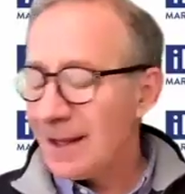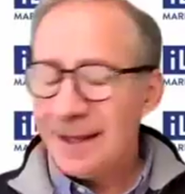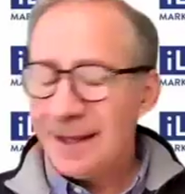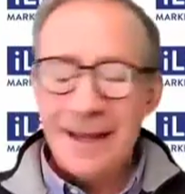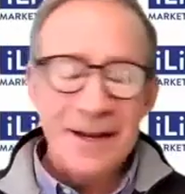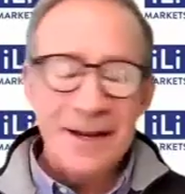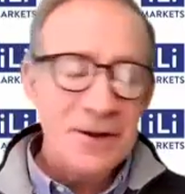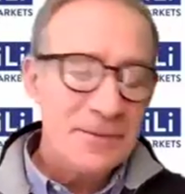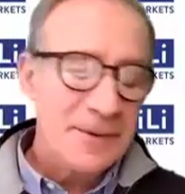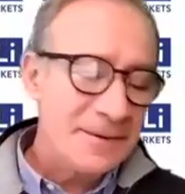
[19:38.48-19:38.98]

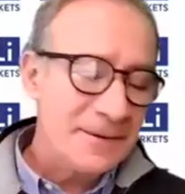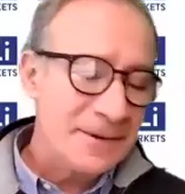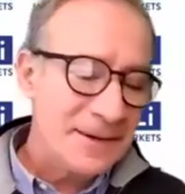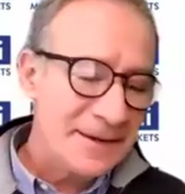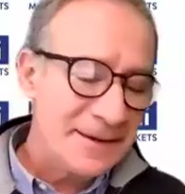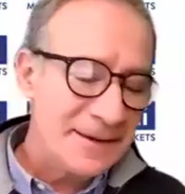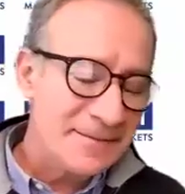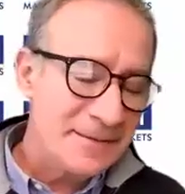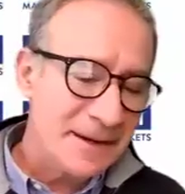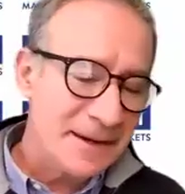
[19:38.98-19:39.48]
Yeah, no, but what
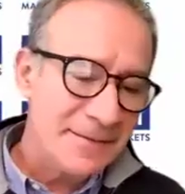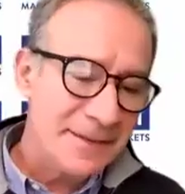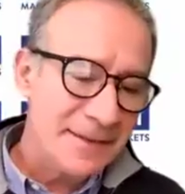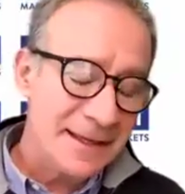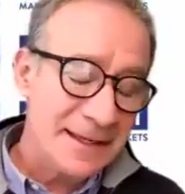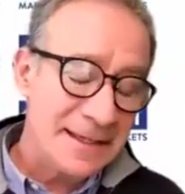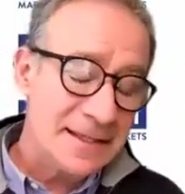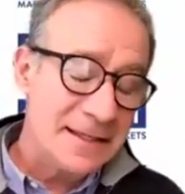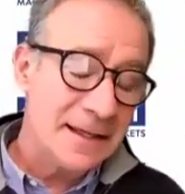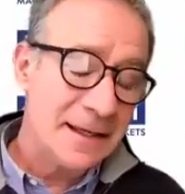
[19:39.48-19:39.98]
I'm
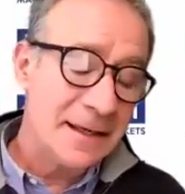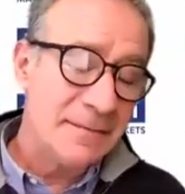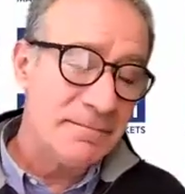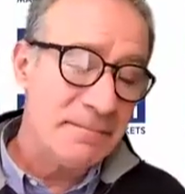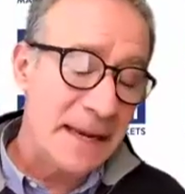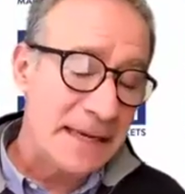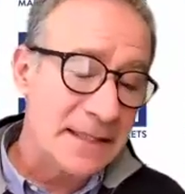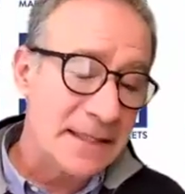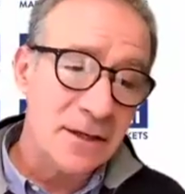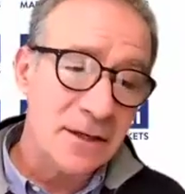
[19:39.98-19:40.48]
saying is, if
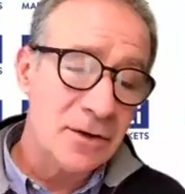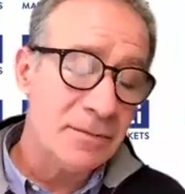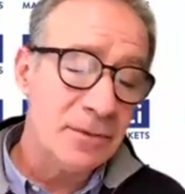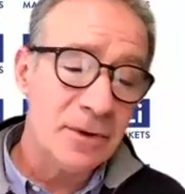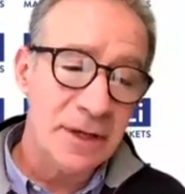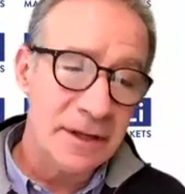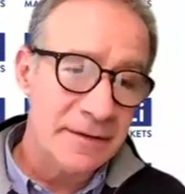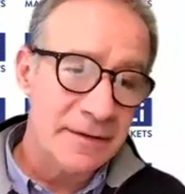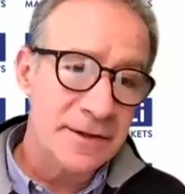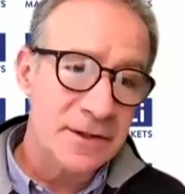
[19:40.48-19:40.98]
Mexico and
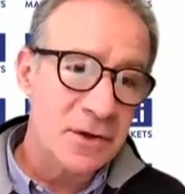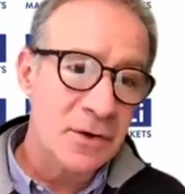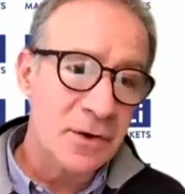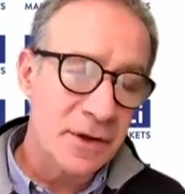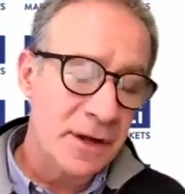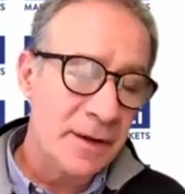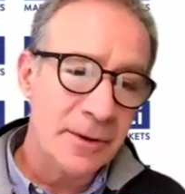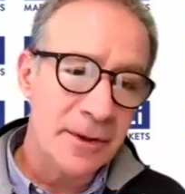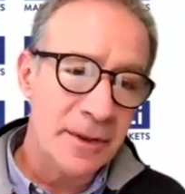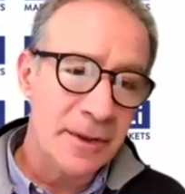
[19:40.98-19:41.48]
Bolivia are
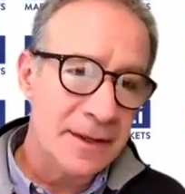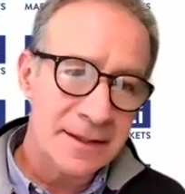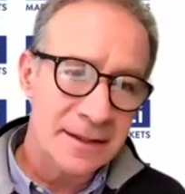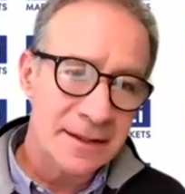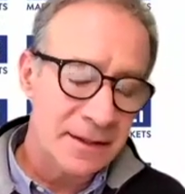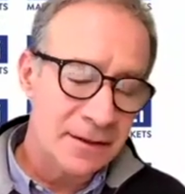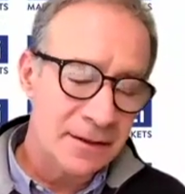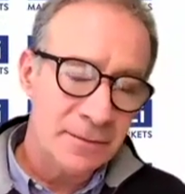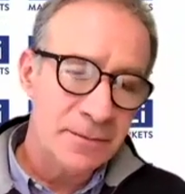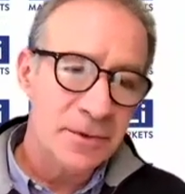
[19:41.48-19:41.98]
talking about this and
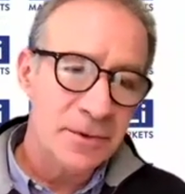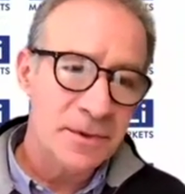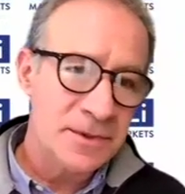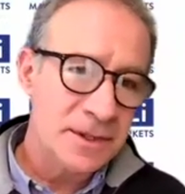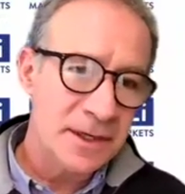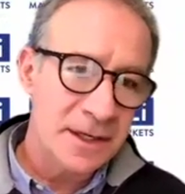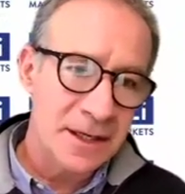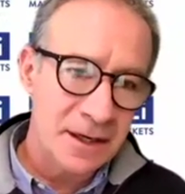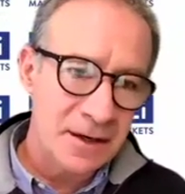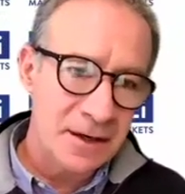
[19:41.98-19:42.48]
they don't produce
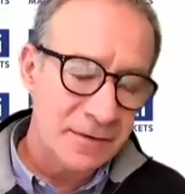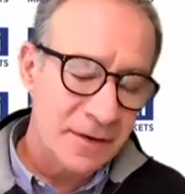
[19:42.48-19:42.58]
a kilo.